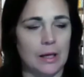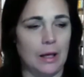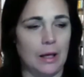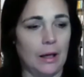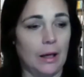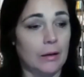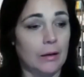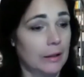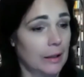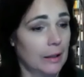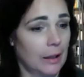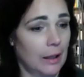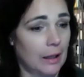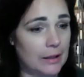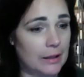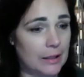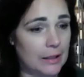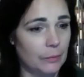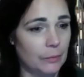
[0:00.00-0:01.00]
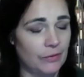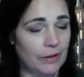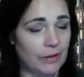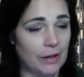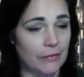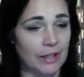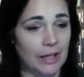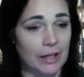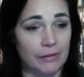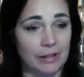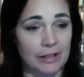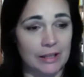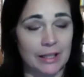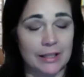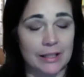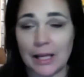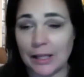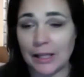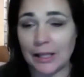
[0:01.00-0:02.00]
Okay, I think we've covered
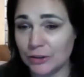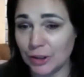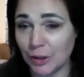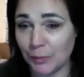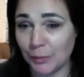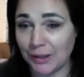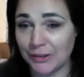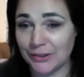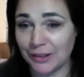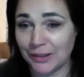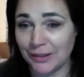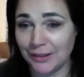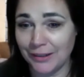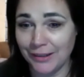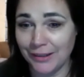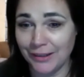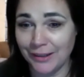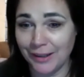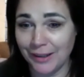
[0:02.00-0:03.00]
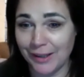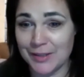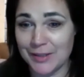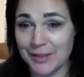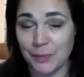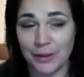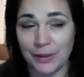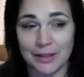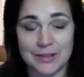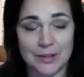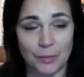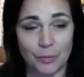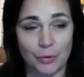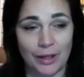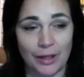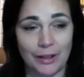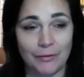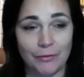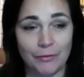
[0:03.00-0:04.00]
everything. Thank you so much, Annelie. It's been some
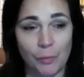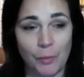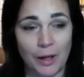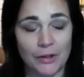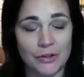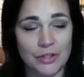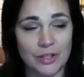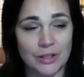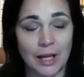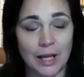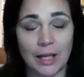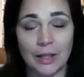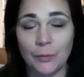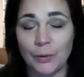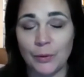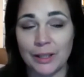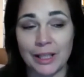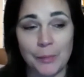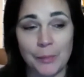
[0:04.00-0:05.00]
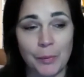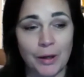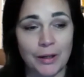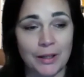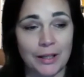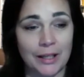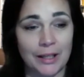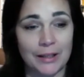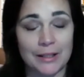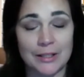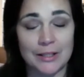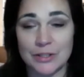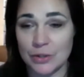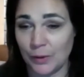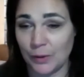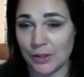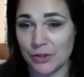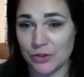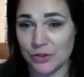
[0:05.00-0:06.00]
great information, and we'll keep on getting these
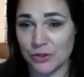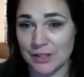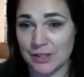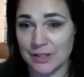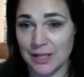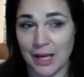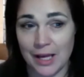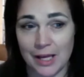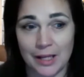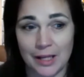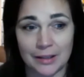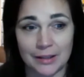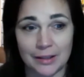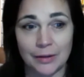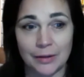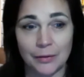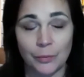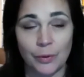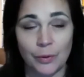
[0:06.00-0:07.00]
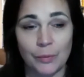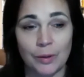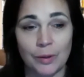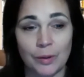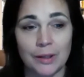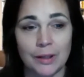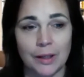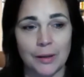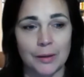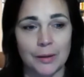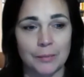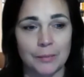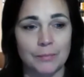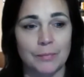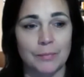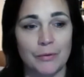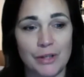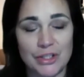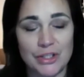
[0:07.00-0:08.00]
questions, and we will
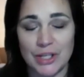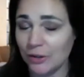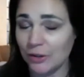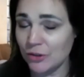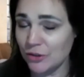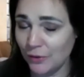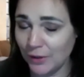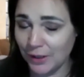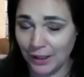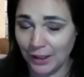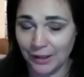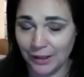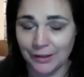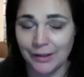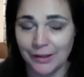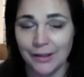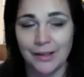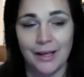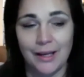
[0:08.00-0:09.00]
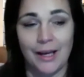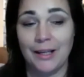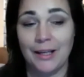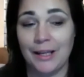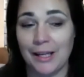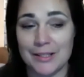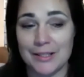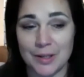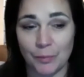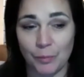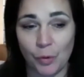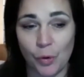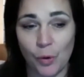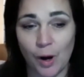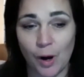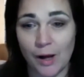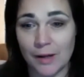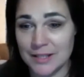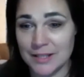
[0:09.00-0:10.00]
reach out to you again and get some more
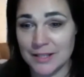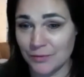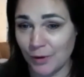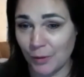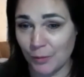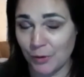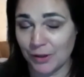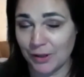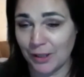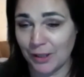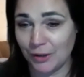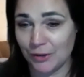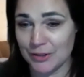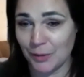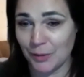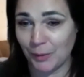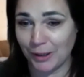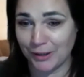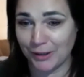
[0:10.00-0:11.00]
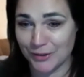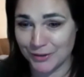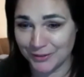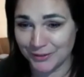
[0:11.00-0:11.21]
answers from you. Thank you so much.